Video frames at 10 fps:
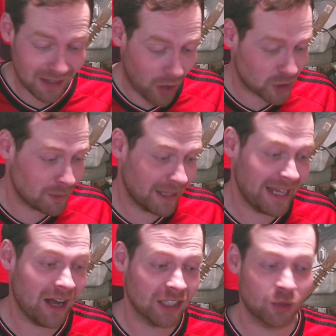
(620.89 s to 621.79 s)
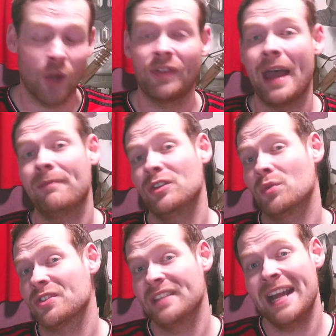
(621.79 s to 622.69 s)
Ultimately, our squad depth just
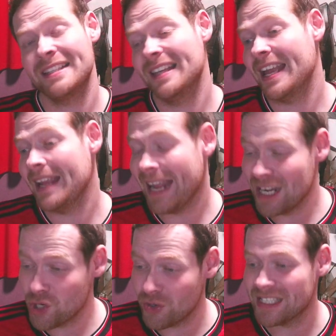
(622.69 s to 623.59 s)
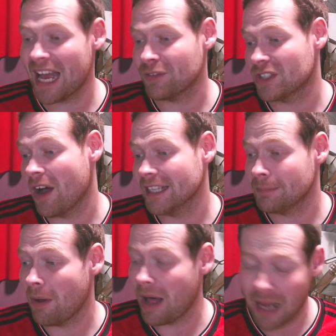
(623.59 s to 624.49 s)
wasn't there today. Injuries have started to
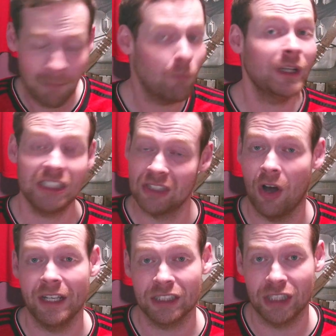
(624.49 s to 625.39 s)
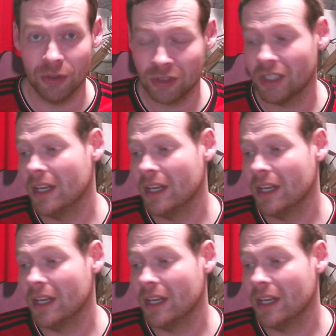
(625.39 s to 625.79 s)
pile up, which is not an excuse.